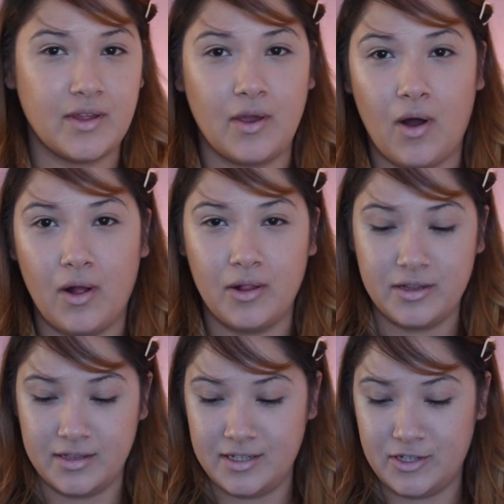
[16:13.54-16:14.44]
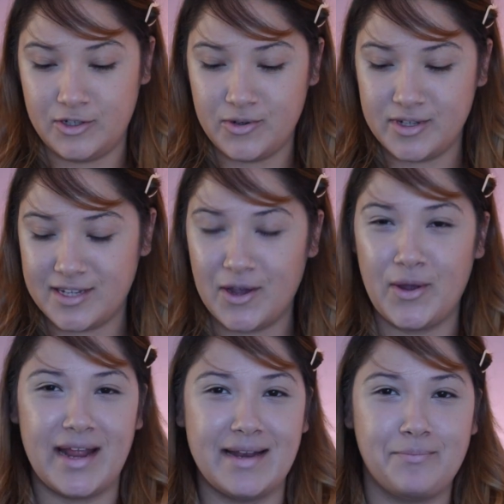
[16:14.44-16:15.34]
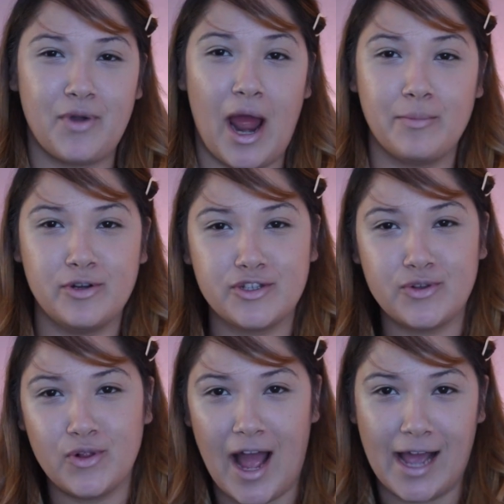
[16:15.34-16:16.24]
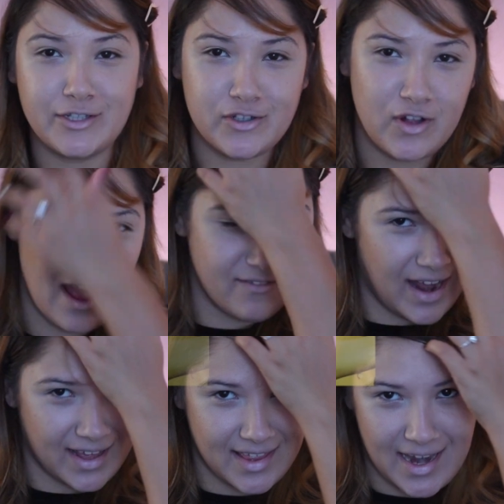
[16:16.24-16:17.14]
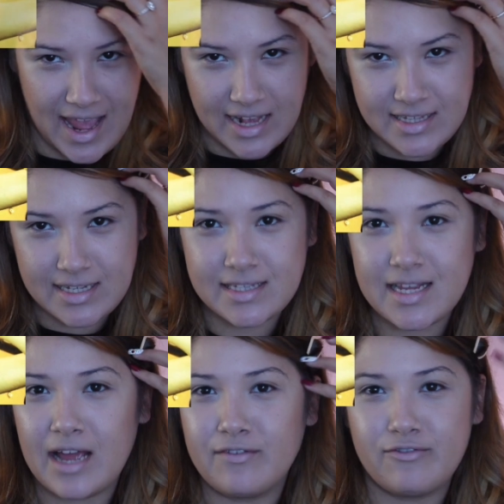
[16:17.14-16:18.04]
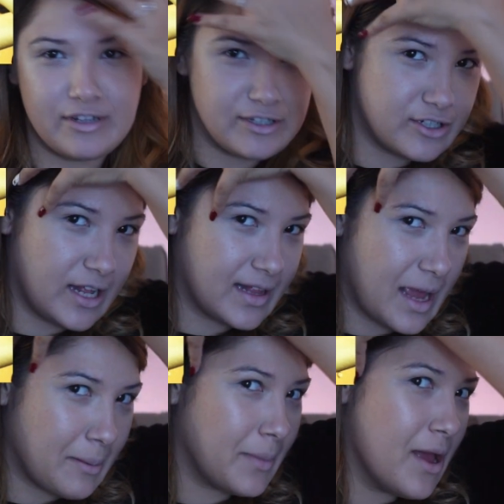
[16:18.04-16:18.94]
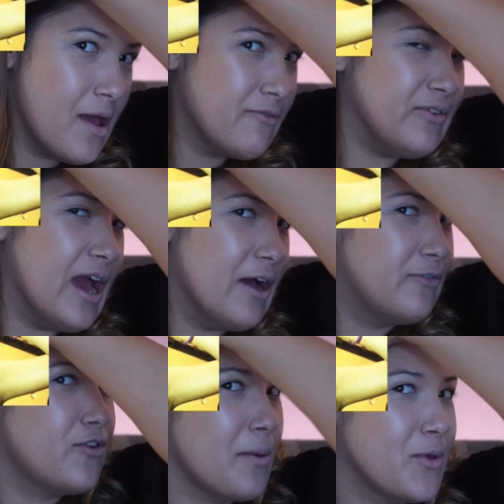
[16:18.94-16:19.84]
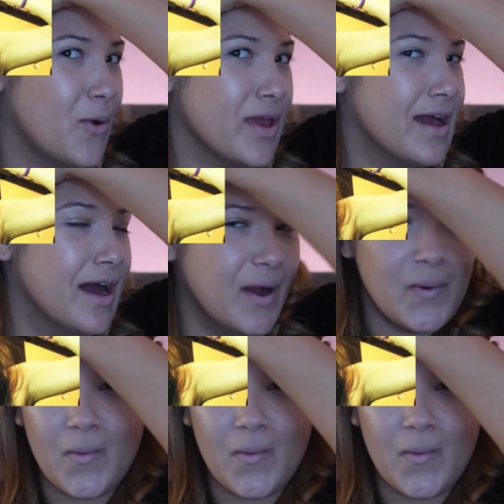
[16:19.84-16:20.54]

Y'all, did you also in primary school or high school have like that hectic side fringe that came here from your ear